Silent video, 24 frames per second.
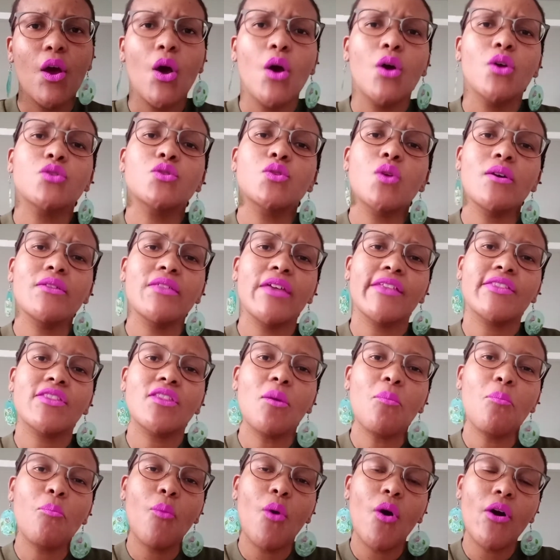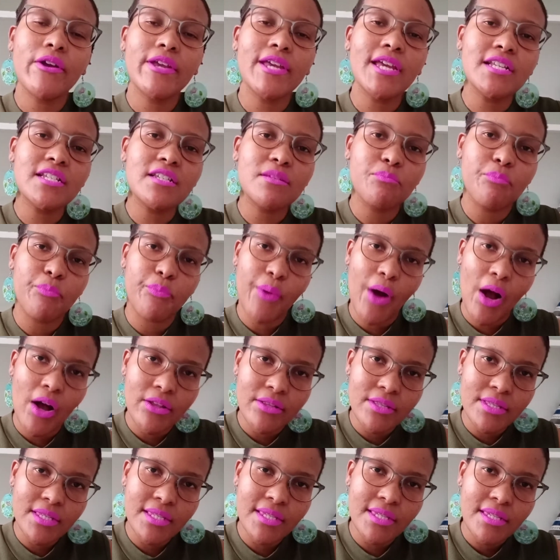so that the mortgage
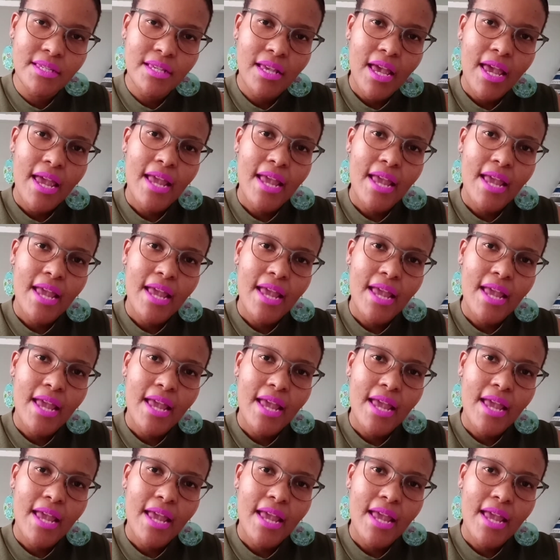bonds